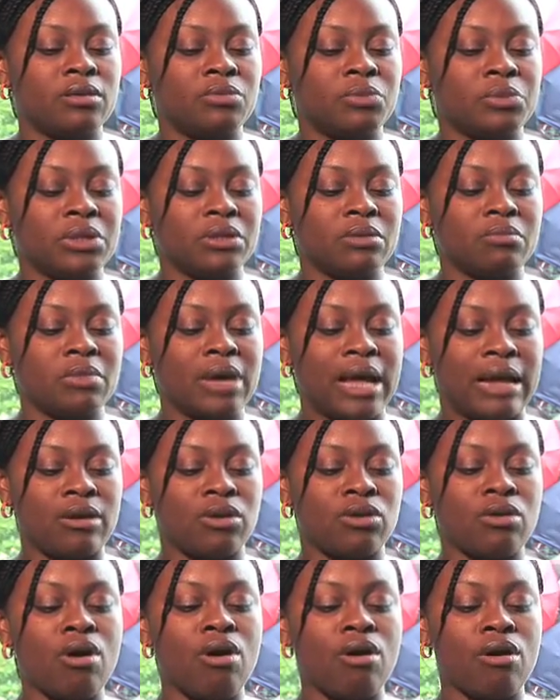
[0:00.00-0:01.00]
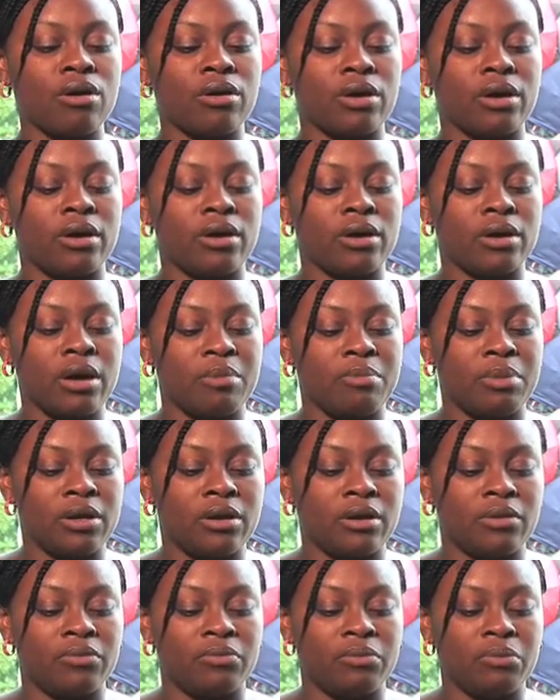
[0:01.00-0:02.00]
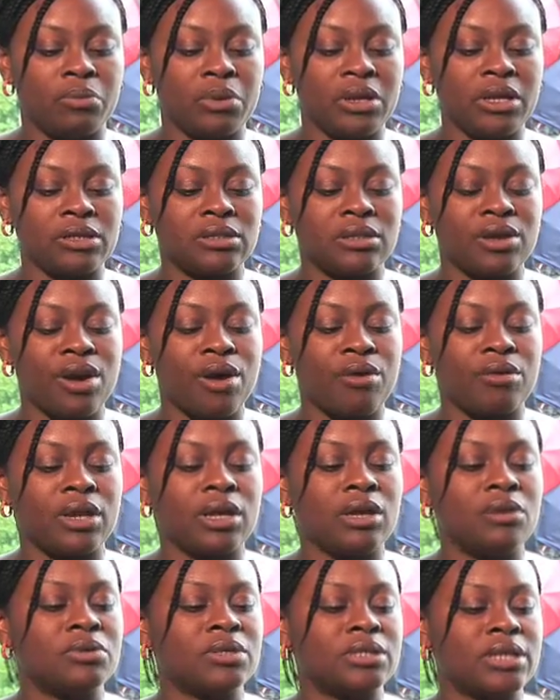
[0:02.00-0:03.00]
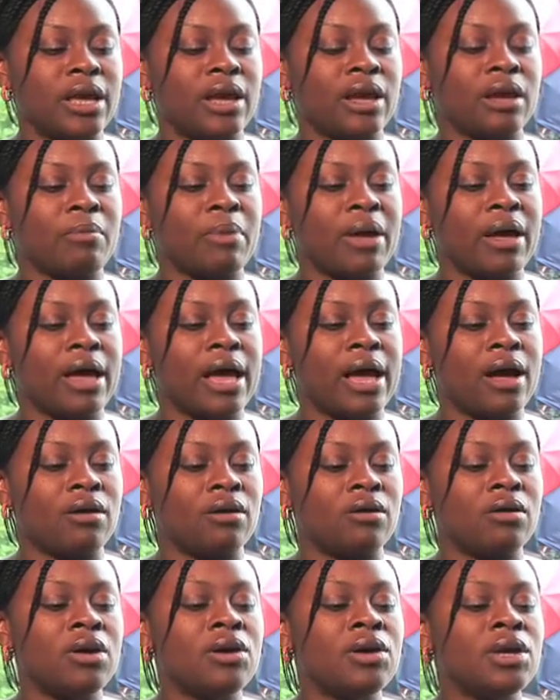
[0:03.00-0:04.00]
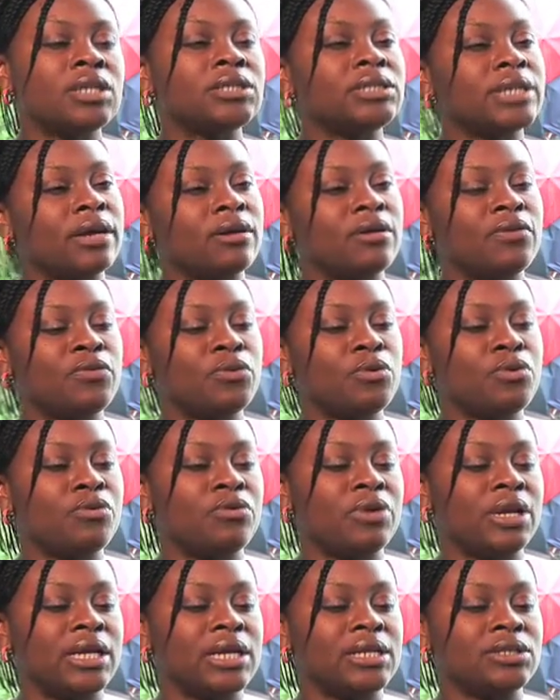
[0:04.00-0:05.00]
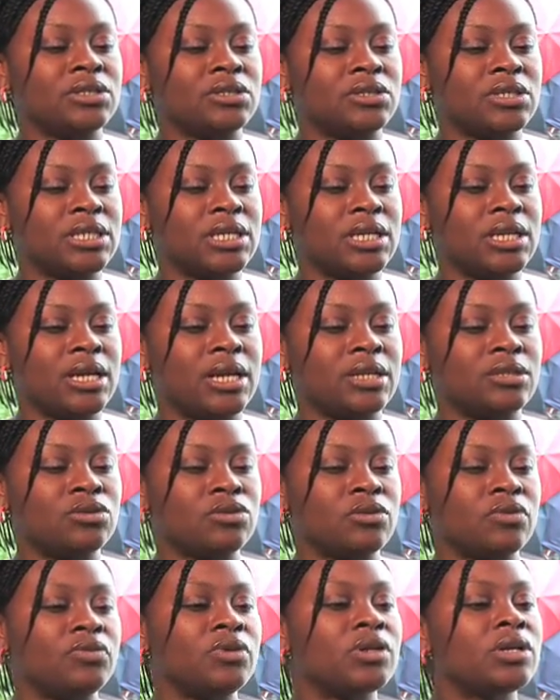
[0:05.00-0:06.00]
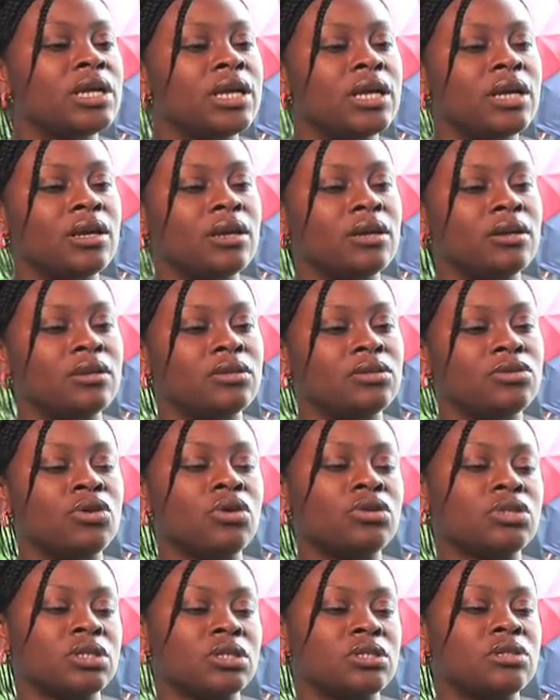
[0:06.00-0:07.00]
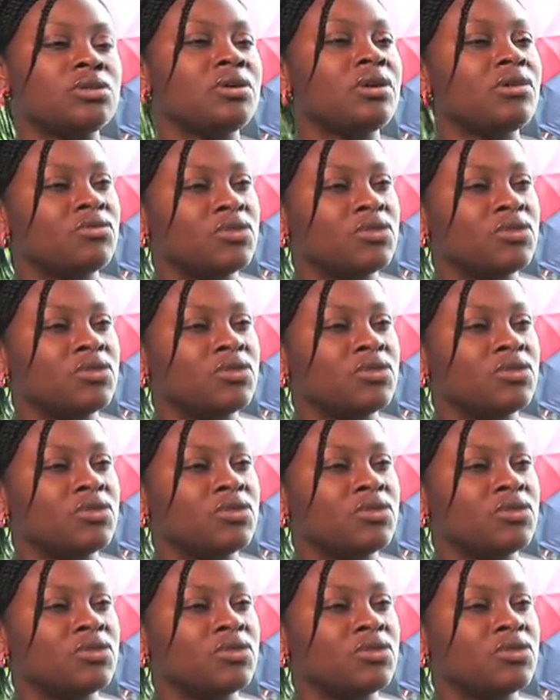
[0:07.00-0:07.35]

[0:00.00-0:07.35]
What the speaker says: with Matt Locke a couple of weeks ago, and he was saying about how Channel 4 are really interested in sort of looking, not just doing